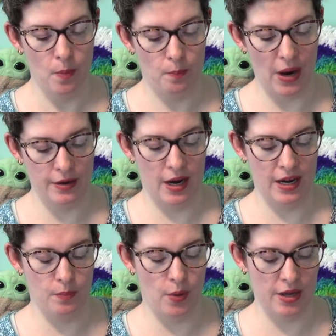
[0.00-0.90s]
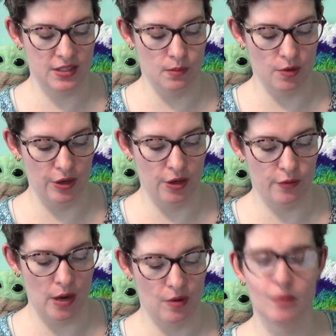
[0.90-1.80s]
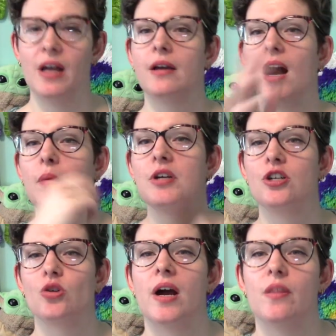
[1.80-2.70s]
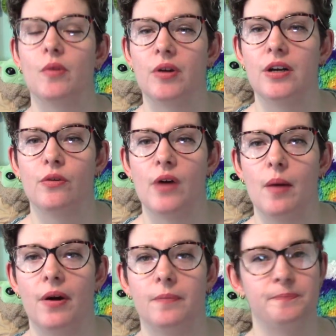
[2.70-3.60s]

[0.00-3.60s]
But I had bought some merino fiber. I'm like, I'm going to try the merino fiber.